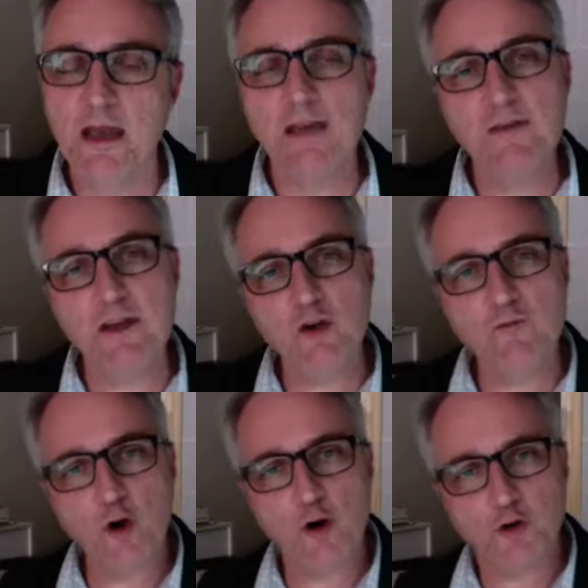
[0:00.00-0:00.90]
And then
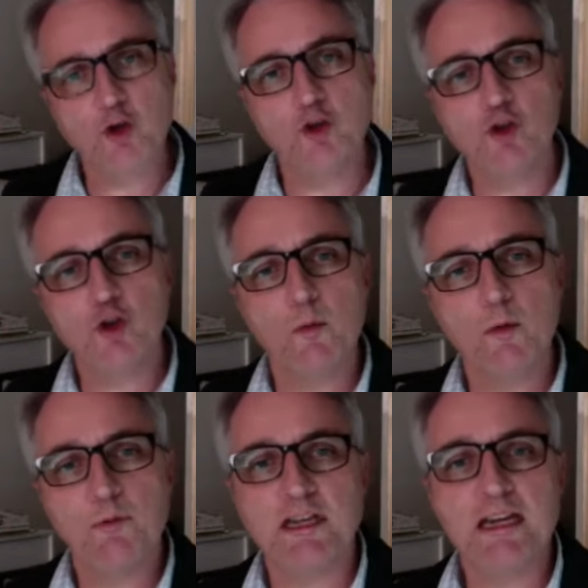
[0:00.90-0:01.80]
you've got consumer
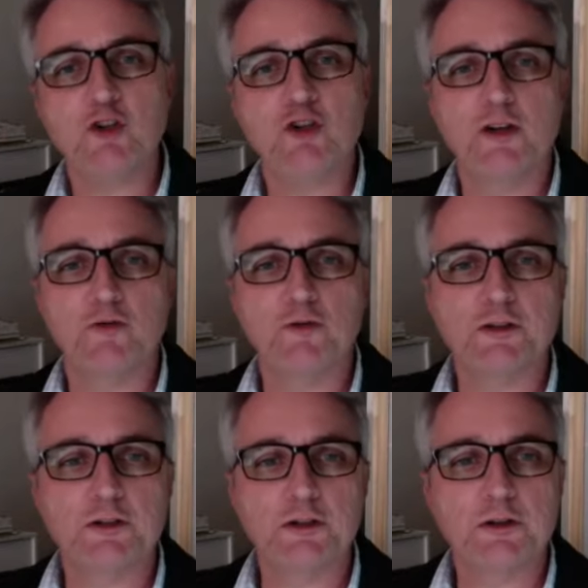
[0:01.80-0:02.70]
protection
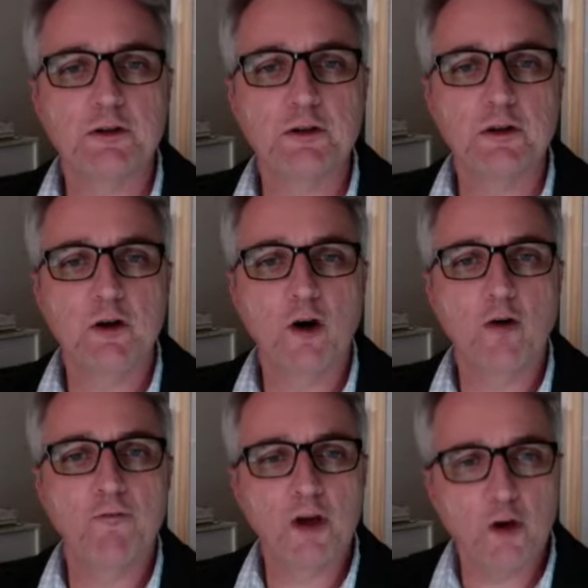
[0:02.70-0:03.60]
interests
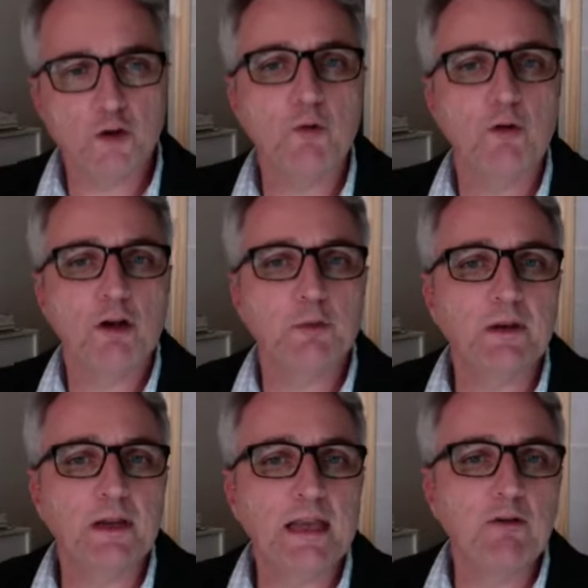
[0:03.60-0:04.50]
of those who are
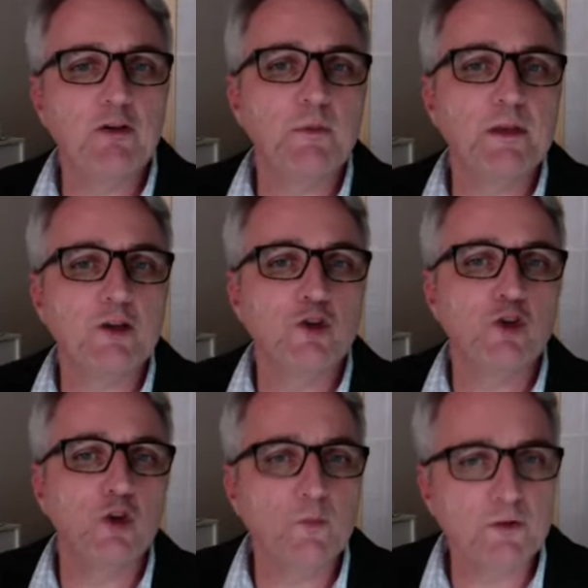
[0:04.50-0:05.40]
ultimately going to be
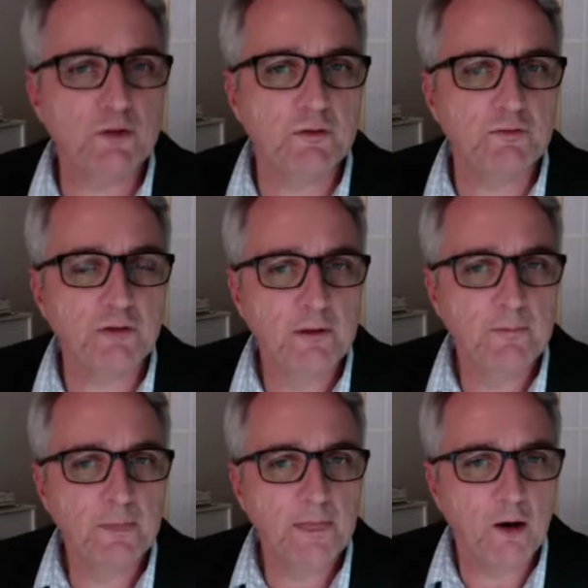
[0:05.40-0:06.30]
consumers of
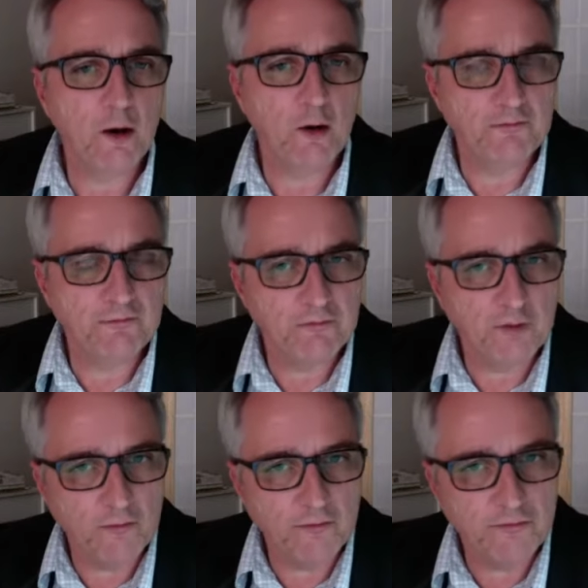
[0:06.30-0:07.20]

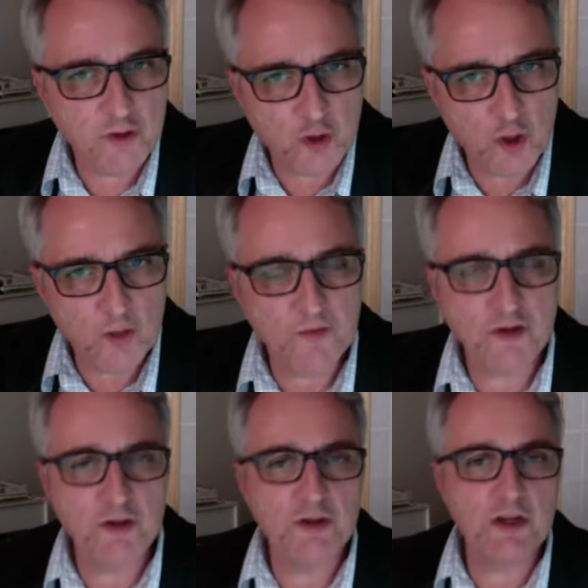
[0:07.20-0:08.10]

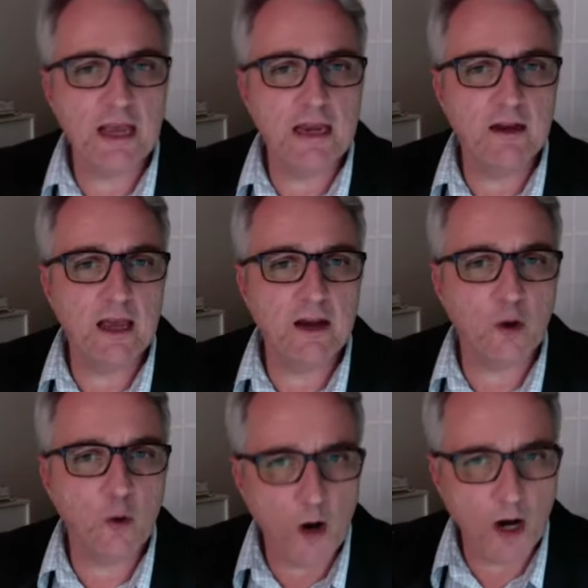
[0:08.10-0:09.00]
services and
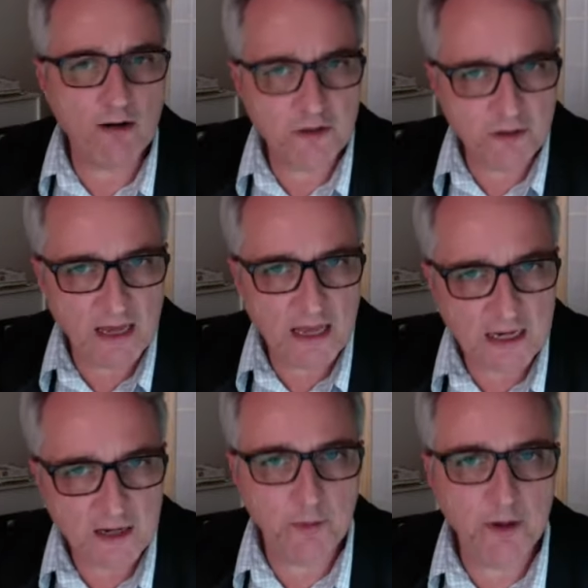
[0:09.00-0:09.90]
acquirers of
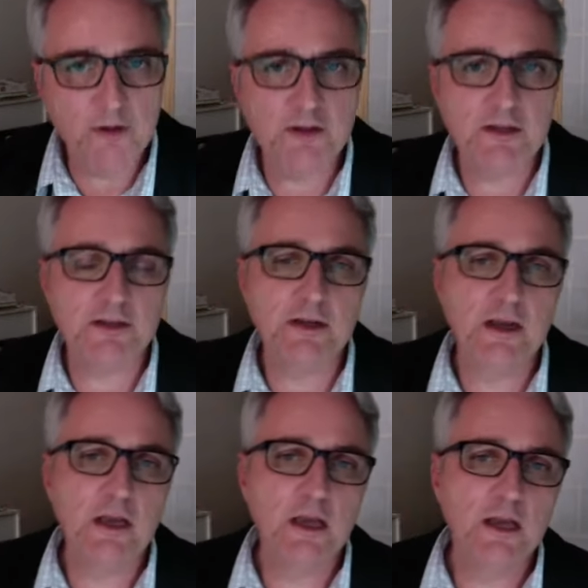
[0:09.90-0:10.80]
land in the process.
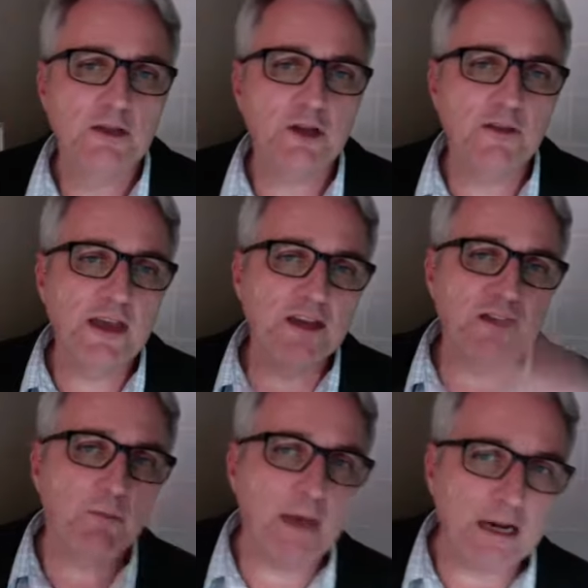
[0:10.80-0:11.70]
So that is
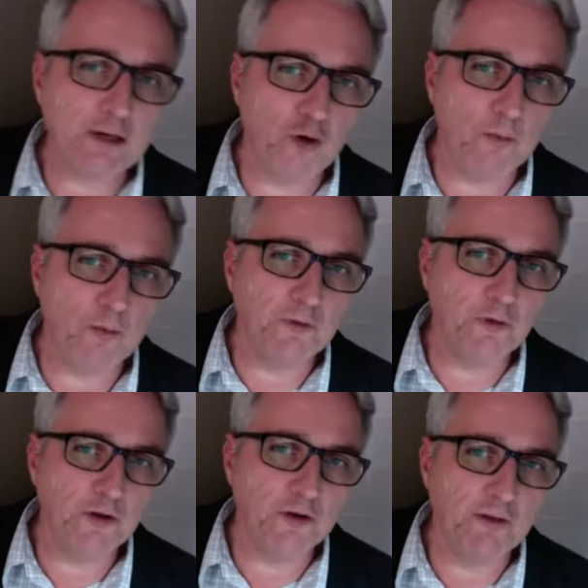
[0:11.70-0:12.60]
a backdrop
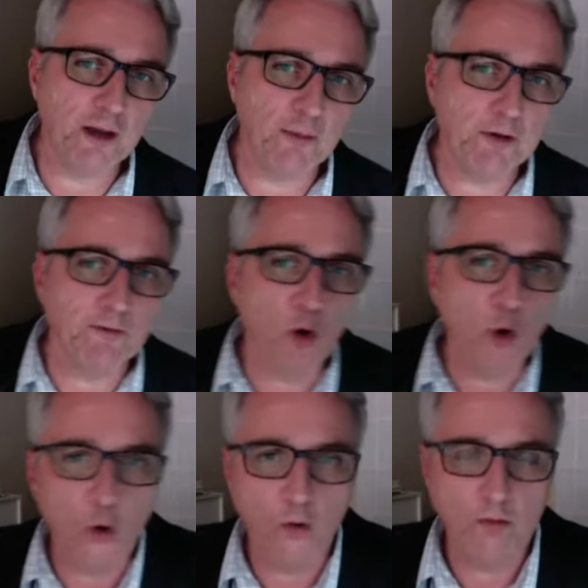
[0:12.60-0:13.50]
for the development of
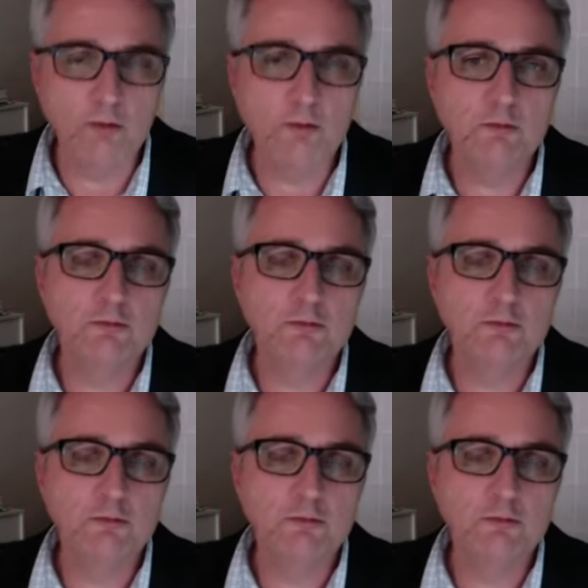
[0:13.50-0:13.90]
all